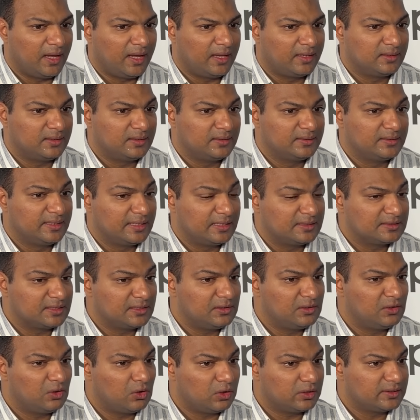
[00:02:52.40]
and there is a
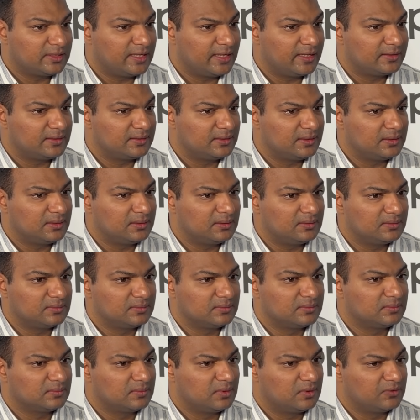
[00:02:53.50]
lot that the
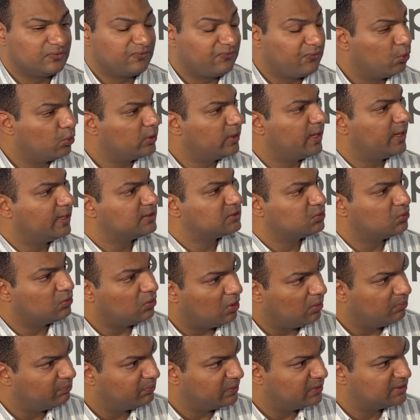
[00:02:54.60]
phone has to
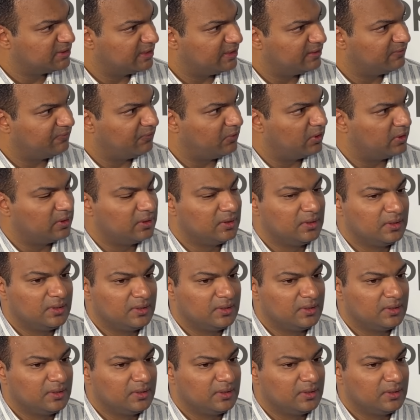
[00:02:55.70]
compensate for.